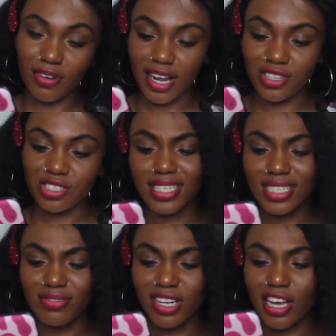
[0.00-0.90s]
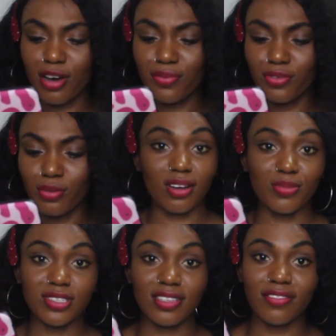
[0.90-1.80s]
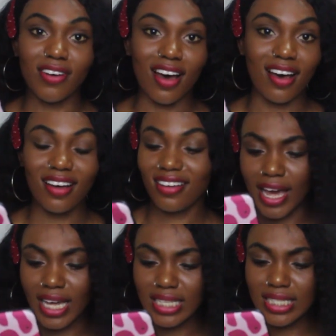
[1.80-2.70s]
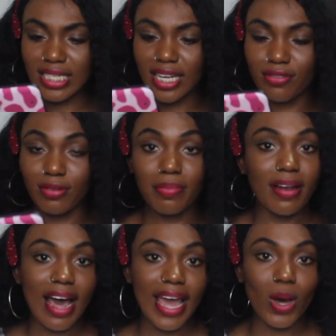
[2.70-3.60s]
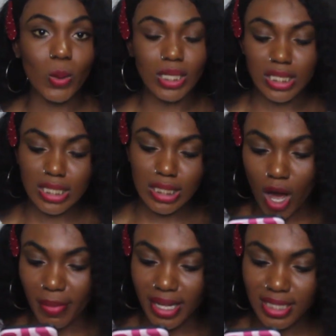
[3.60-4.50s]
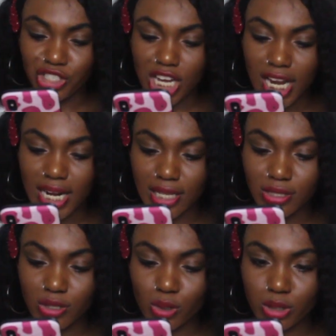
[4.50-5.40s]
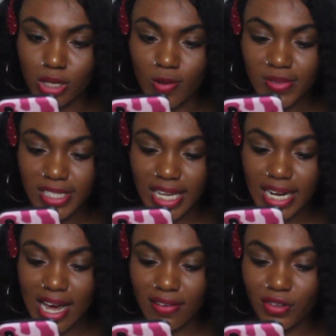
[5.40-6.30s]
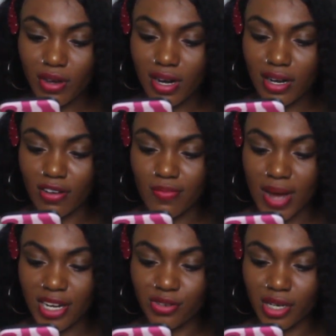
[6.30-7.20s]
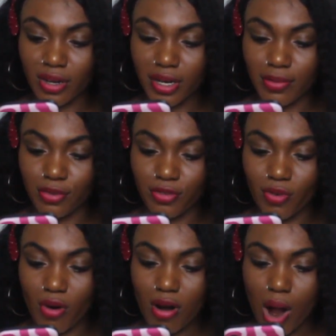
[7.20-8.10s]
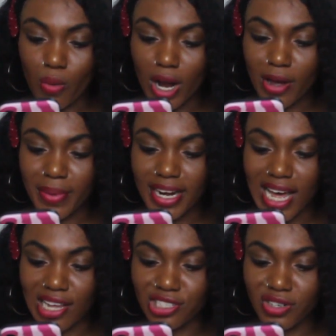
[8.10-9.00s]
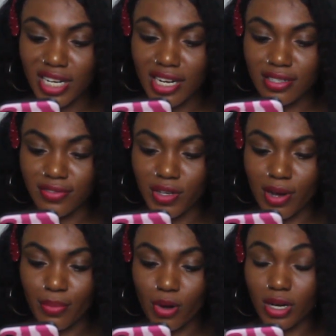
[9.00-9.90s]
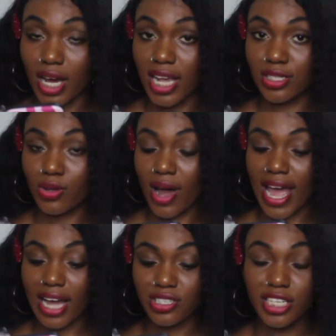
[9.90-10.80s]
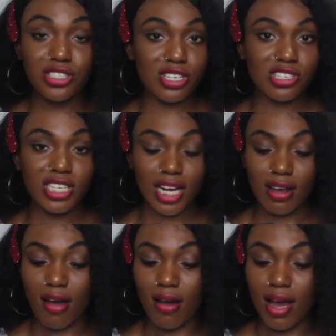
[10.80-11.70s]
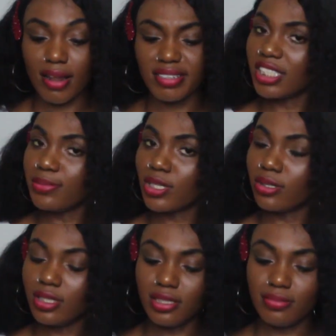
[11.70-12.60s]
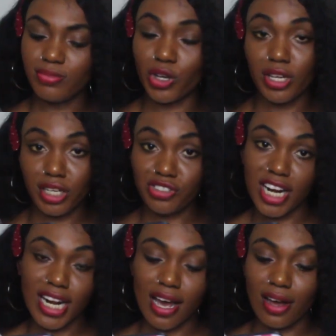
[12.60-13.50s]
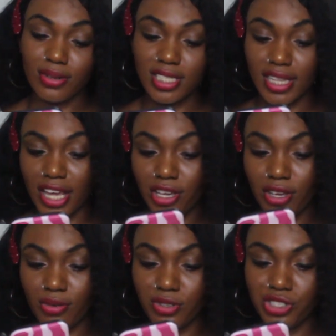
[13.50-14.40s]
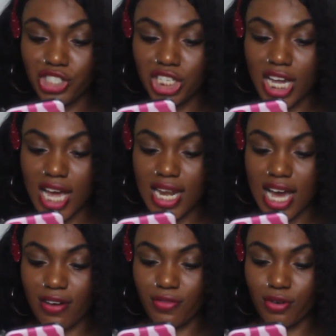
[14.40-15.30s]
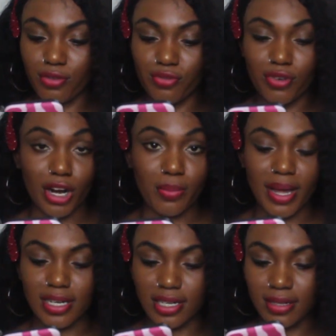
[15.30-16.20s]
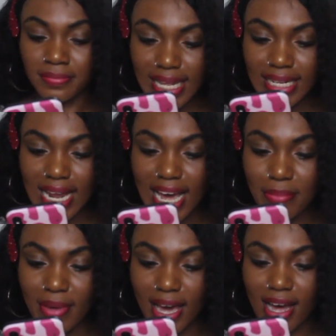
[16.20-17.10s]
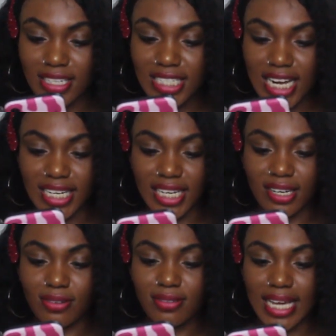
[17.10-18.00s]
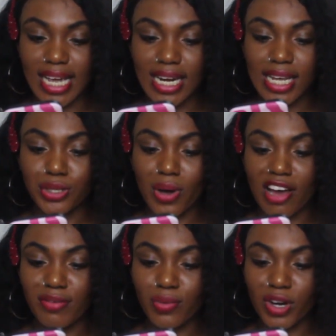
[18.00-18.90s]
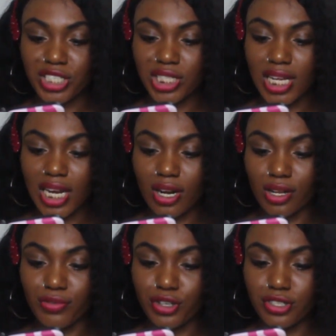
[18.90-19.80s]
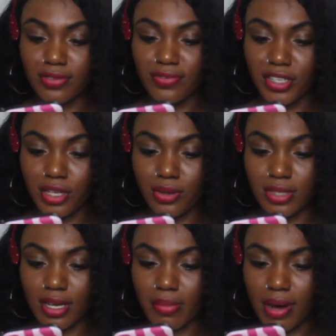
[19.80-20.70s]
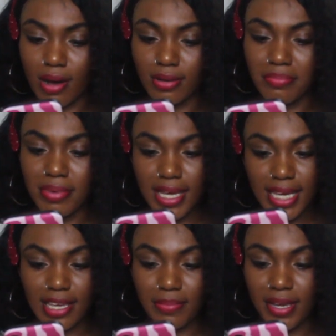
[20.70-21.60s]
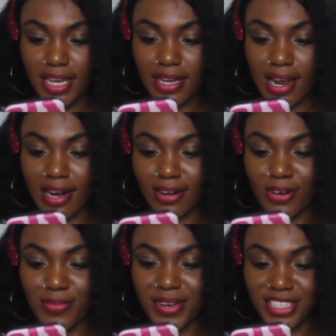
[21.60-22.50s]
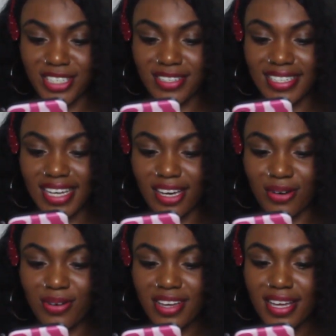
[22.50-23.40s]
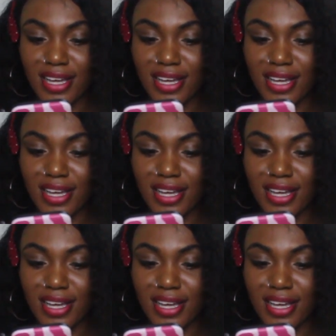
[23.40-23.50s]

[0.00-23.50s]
French and it's really helpful. I can see a reply under this comment. Gianna Tuzum said, have you heard of Mandarin Corner before? I recommend a street interview and podcast. So I actually just checked out and seems good. So you can try that out. Thank you, Gianna, for recommending. Now, Emeka Danielle said, so I've been watching a lot of YouTube videos about beekeeping and commercial scale.